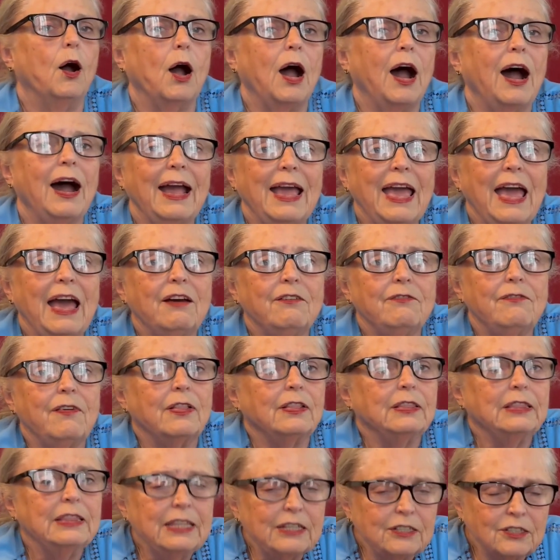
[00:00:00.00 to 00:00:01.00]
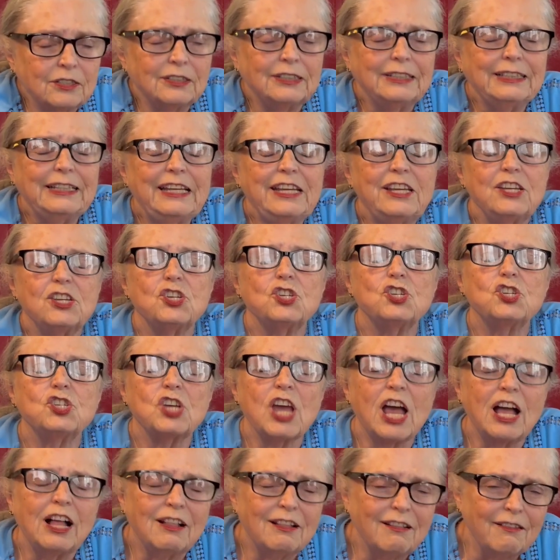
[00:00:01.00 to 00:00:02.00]
I have literally
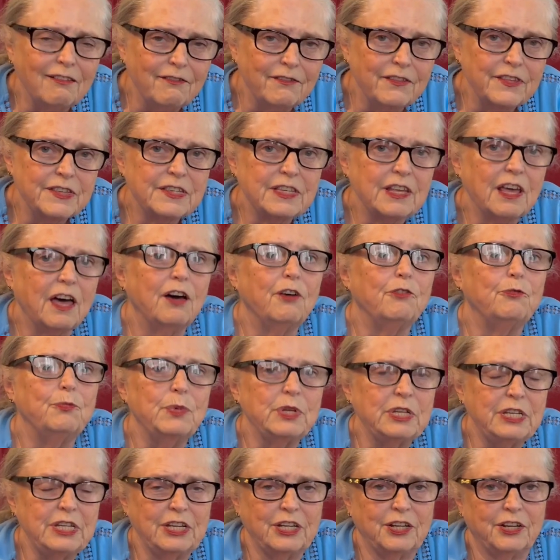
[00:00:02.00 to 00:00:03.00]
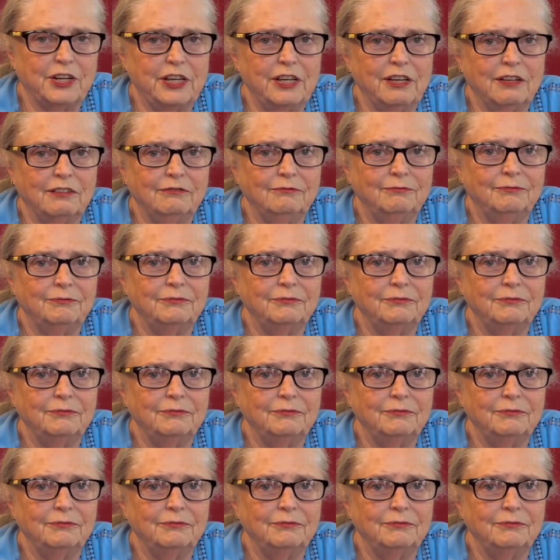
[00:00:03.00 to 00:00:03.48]
shelves of material.